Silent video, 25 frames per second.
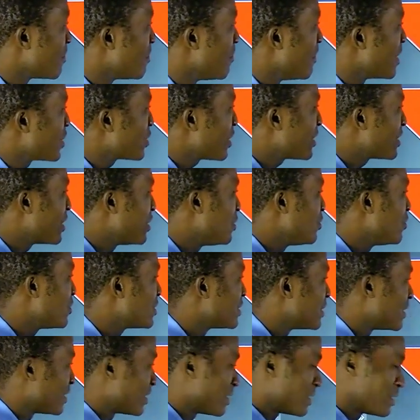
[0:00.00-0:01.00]
measured in
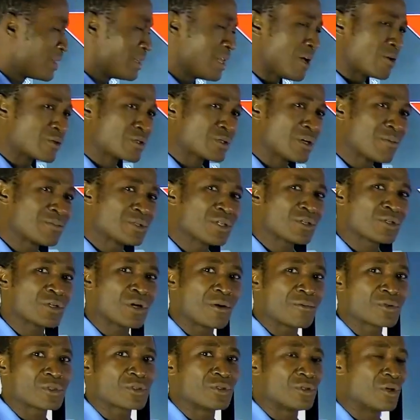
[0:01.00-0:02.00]
Newton. Now, something
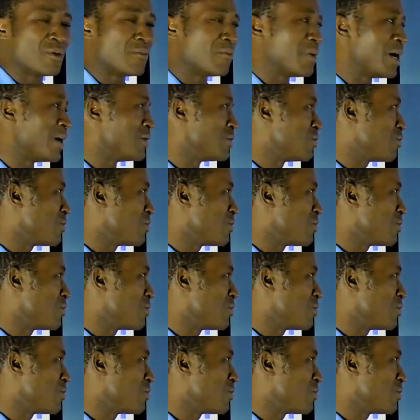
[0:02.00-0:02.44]
comes to your mind.